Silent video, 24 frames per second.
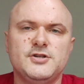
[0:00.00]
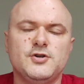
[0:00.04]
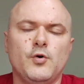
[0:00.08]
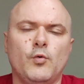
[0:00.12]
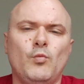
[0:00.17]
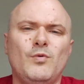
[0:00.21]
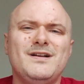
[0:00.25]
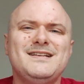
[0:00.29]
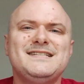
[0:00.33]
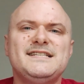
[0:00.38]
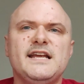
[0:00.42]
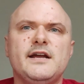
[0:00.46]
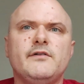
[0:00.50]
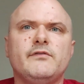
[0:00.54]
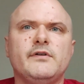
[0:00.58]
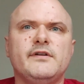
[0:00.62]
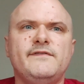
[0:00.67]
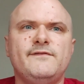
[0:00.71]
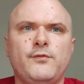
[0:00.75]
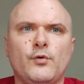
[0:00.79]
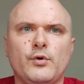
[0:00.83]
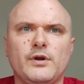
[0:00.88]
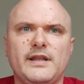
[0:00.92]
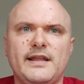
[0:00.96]
to once
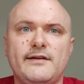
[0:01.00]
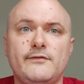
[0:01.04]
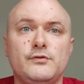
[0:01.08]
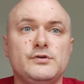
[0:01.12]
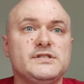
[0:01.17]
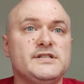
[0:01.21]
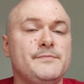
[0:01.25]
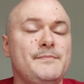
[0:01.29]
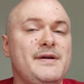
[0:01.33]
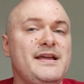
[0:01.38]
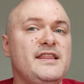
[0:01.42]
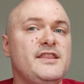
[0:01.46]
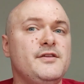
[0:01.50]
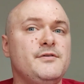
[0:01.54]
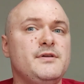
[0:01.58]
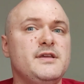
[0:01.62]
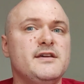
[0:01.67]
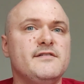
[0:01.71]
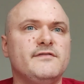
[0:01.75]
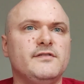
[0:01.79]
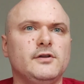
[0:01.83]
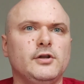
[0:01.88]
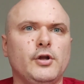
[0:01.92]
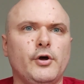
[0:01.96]
every 4 levels and made them
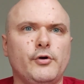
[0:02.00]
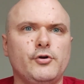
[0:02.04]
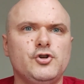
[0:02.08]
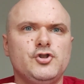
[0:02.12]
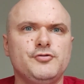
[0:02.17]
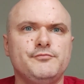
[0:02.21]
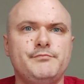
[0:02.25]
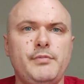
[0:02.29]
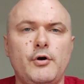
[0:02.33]
give larger